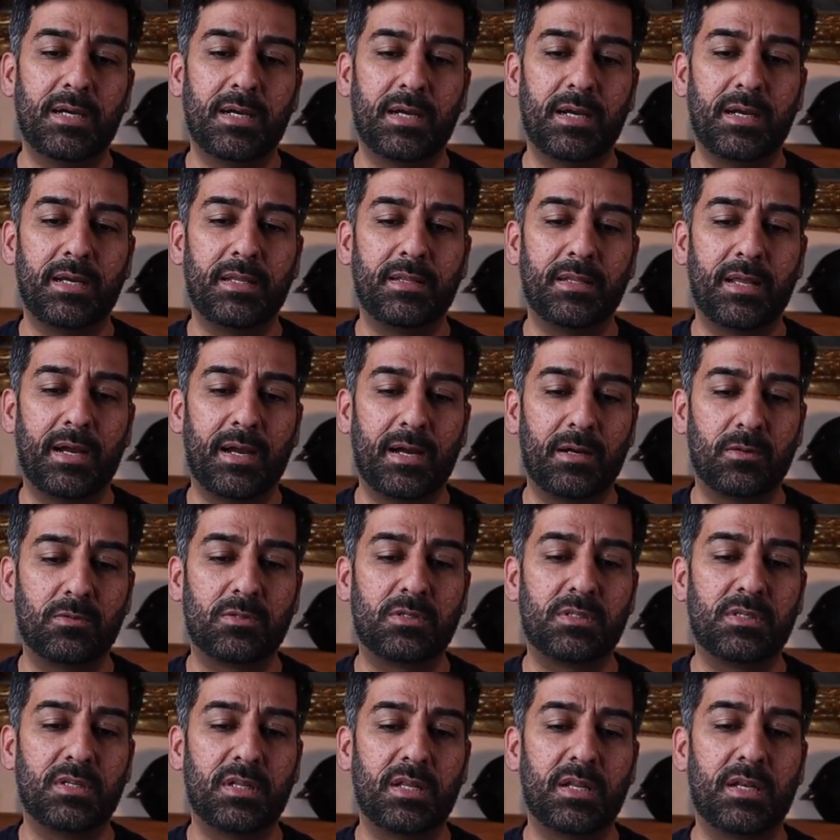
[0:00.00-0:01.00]
uh, in the
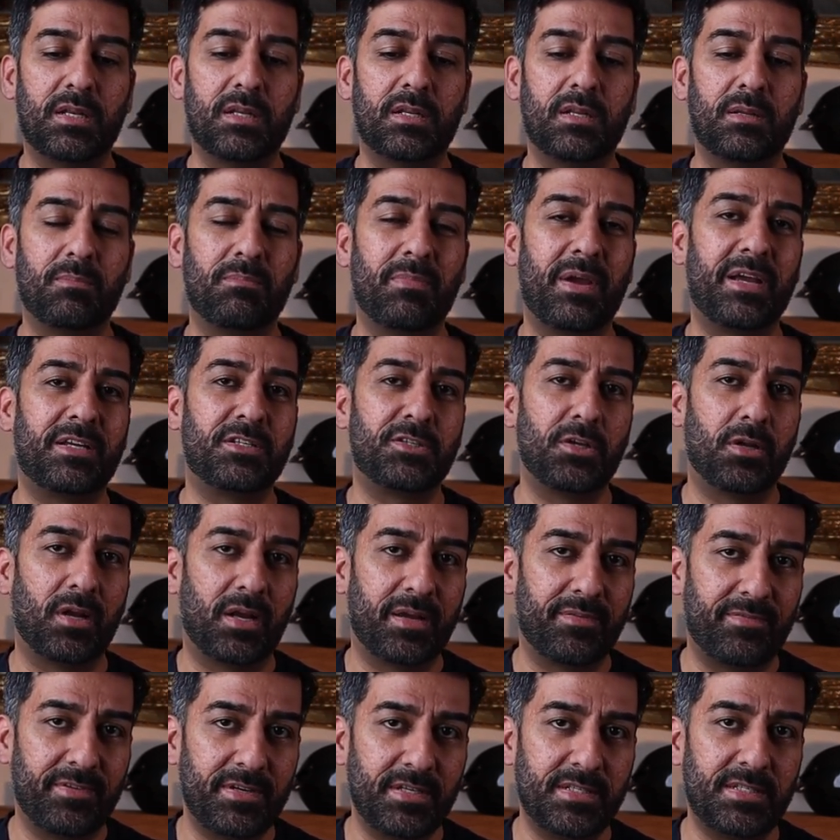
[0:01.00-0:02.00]
house and makes your
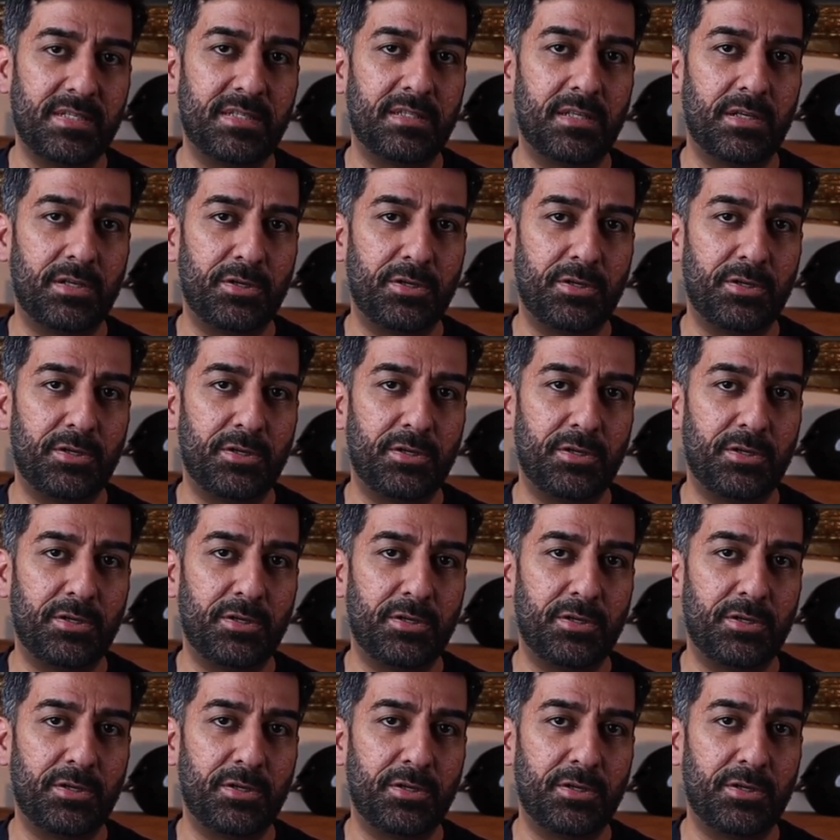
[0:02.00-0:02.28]
life easy,